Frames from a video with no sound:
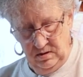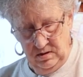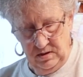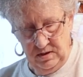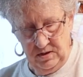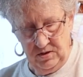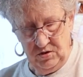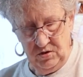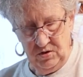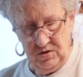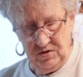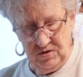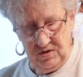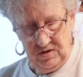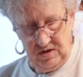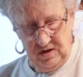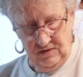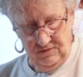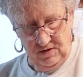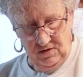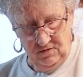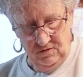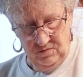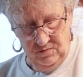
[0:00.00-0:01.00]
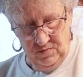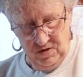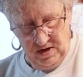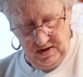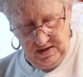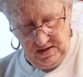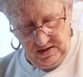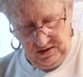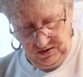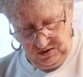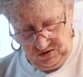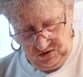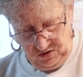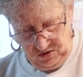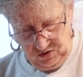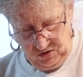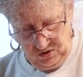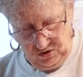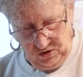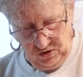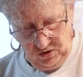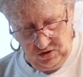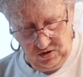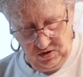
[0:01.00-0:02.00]
And then you just give everybody a
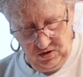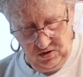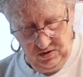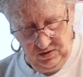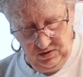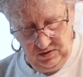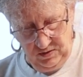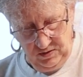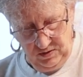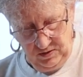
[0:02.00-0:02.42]
stir.